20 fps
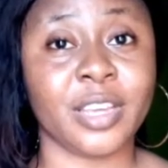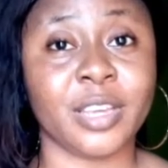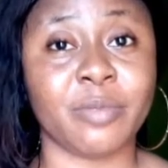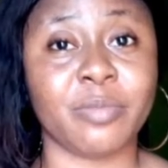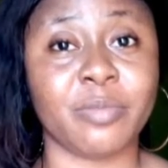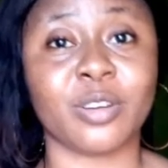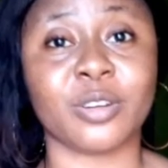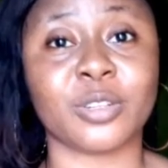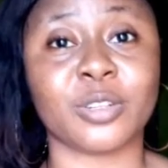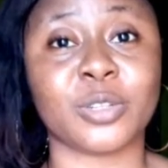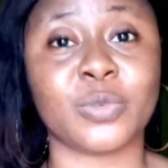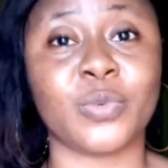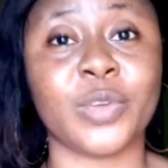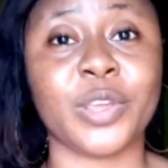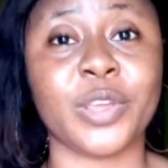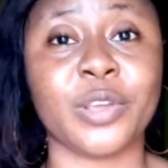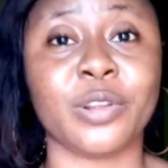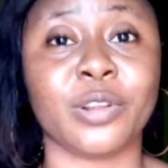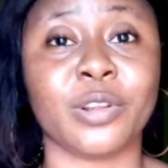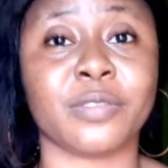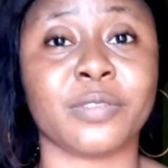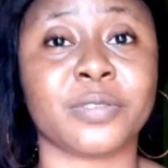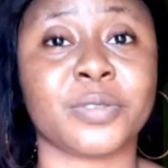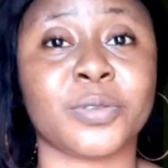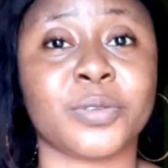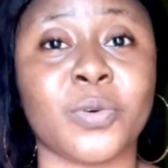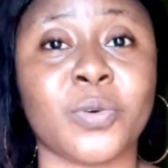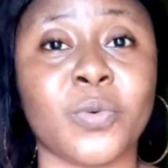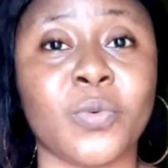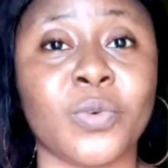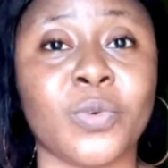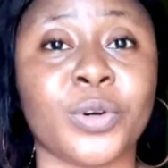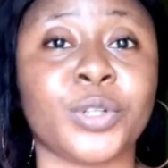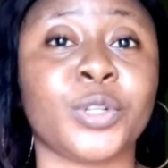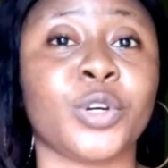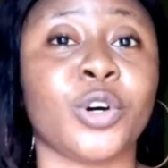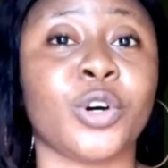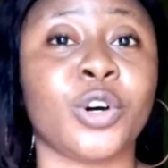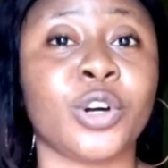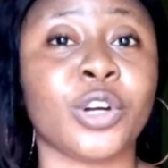Because when you love
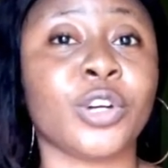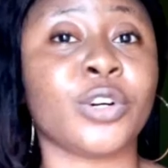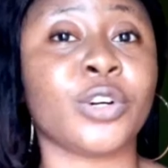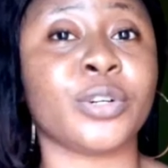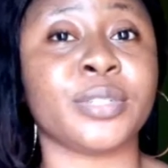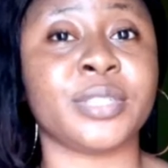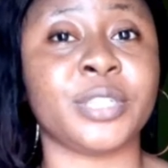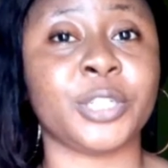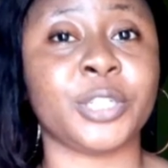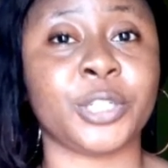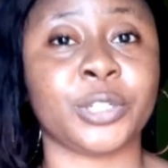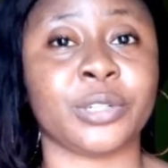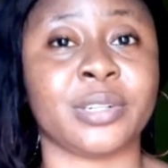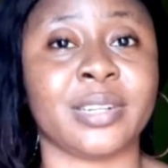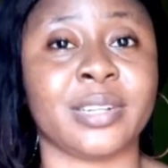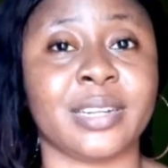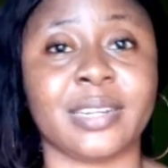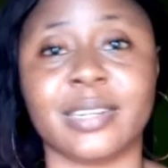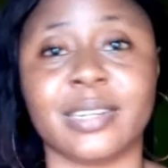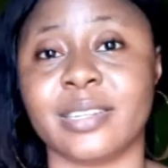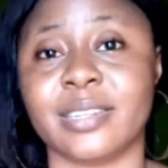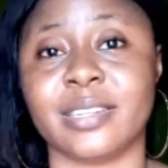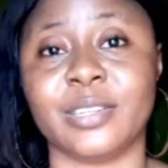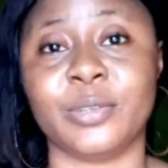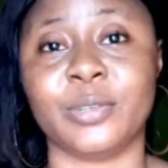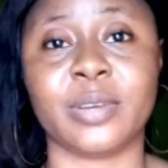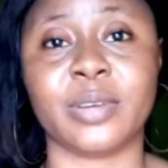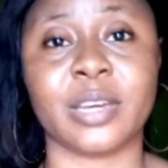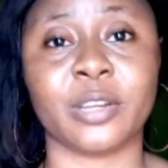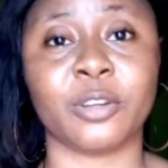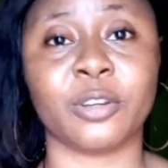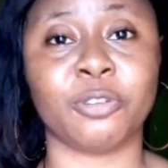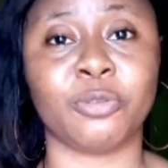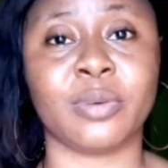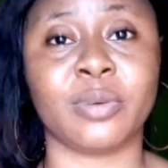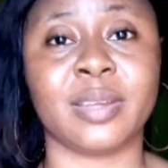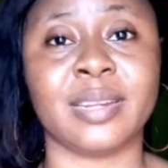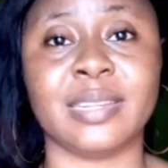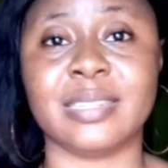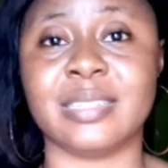someone unconditionally, you cannot
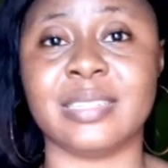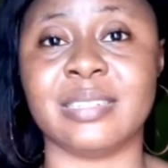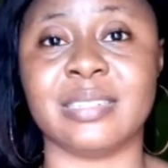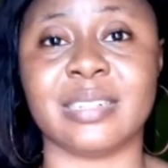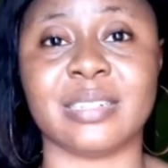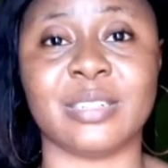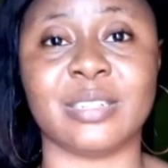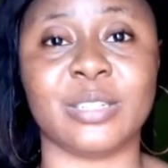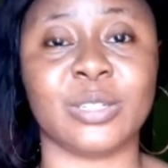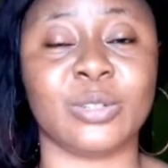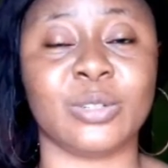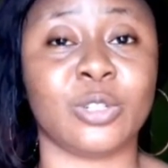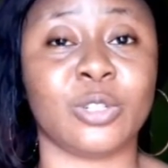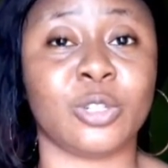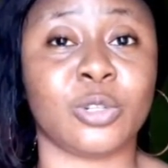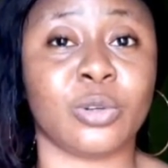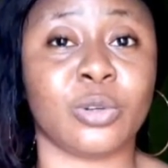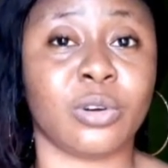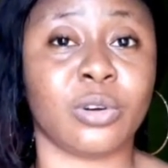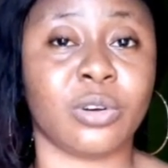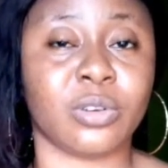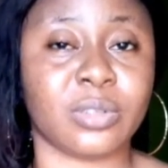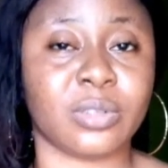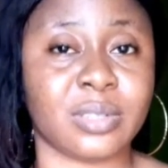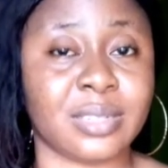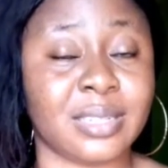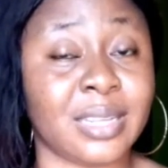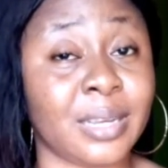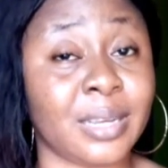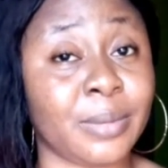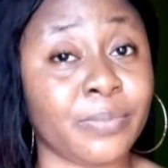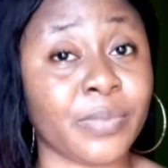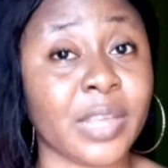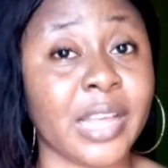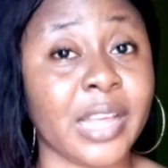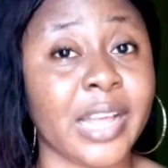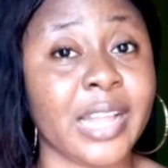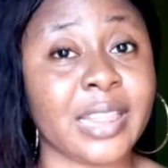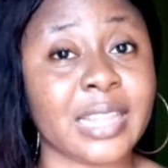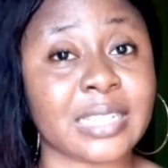do anything that is going to hurt them,
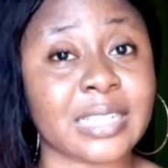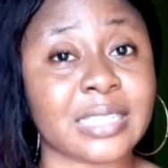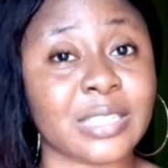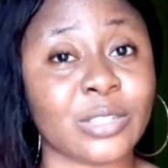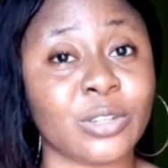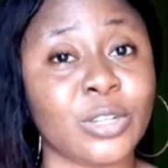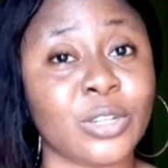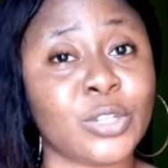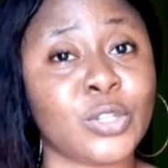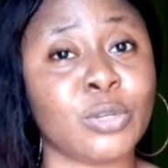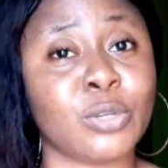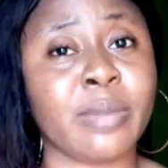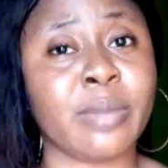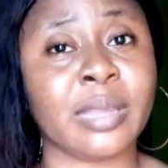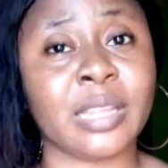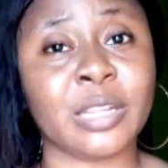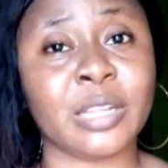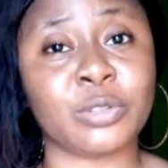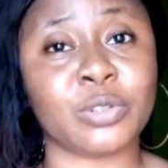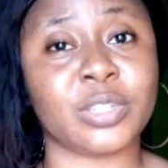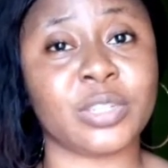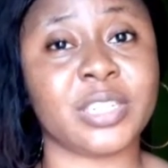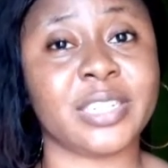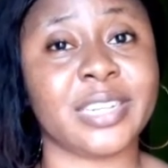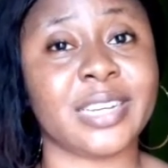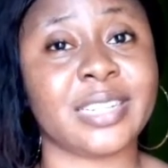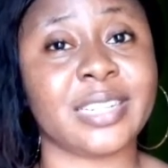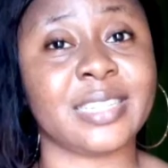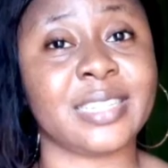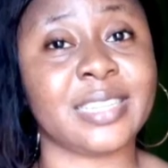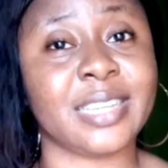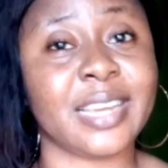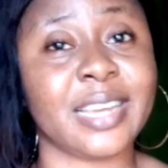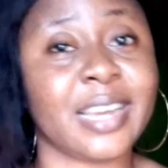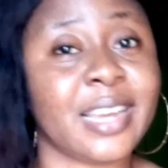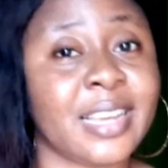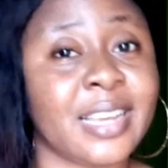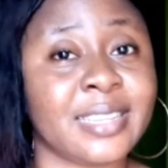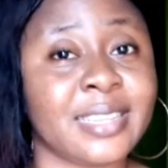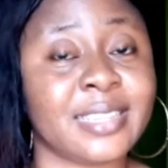that is going to make them to shed
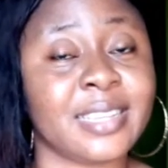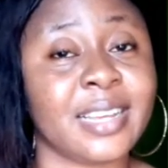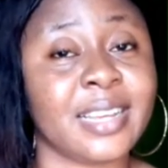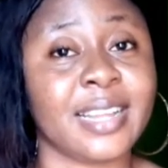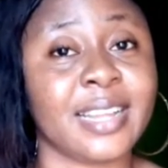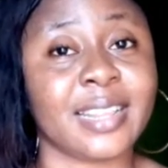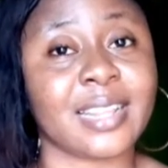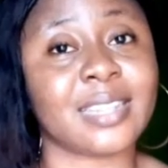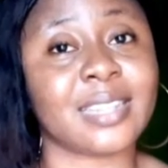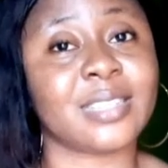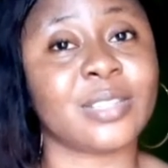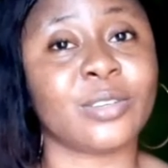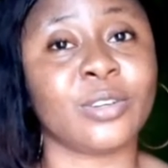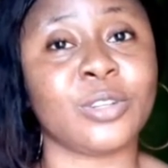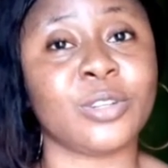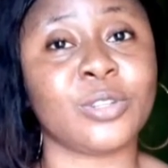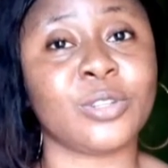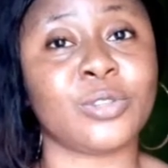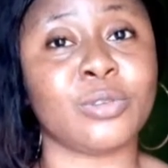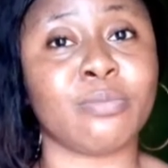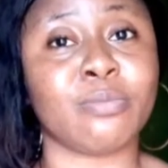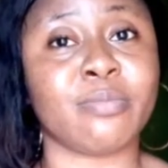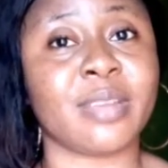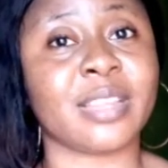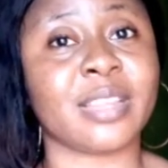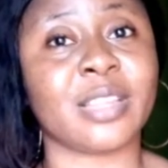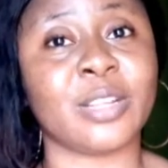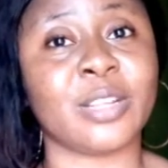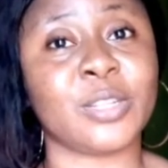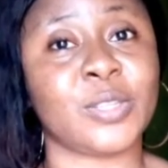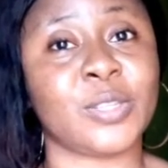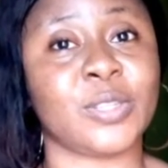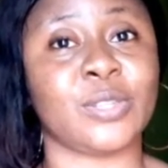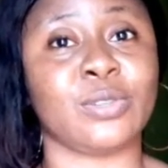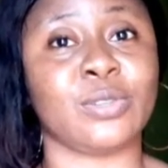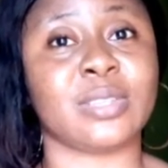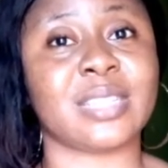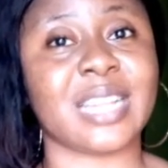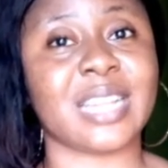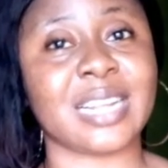tears, that is going to make them
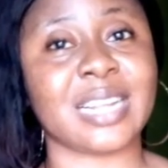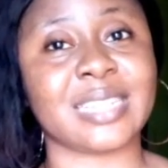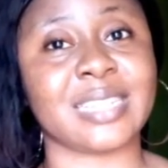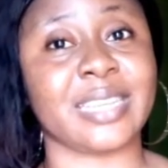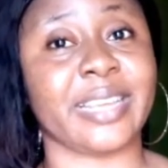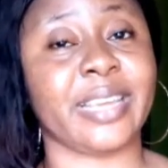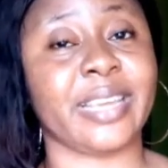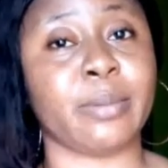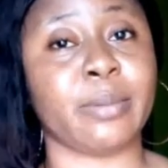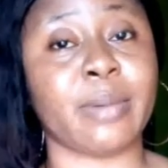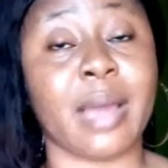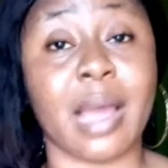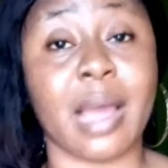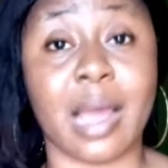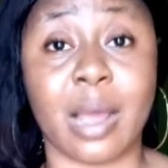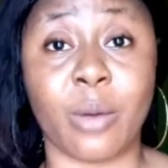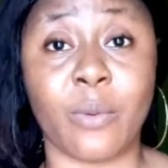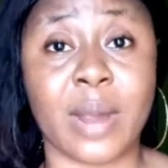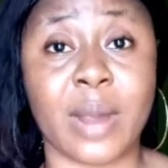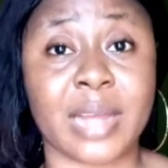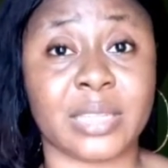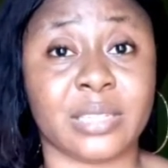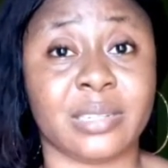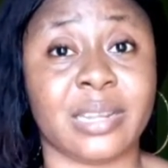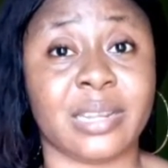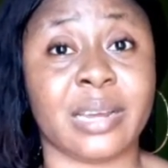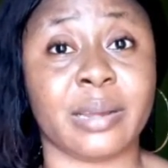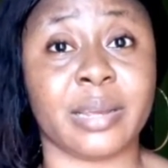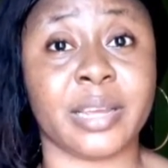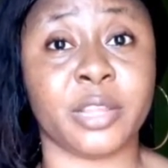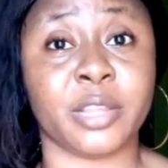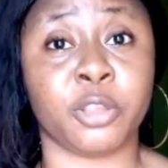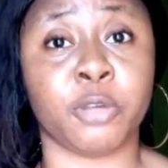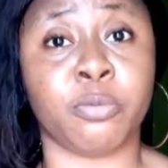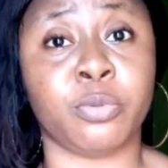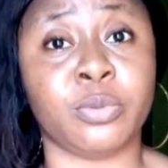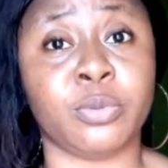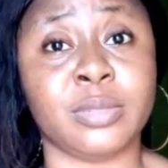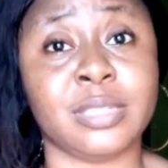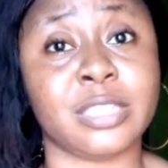to start thinking, why did I end
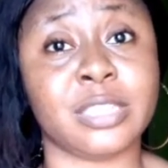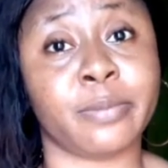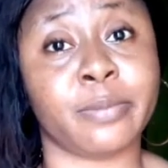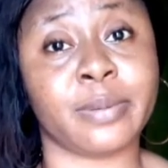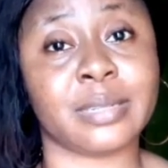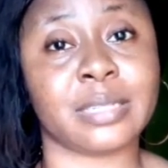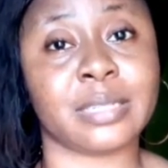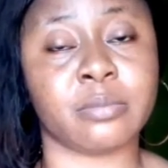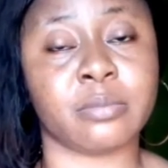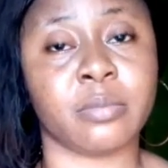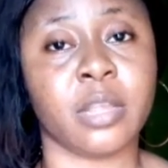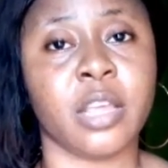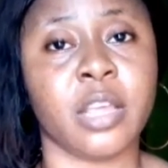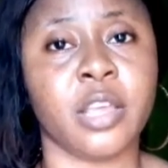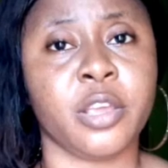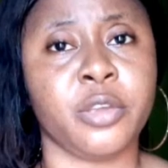up with this person?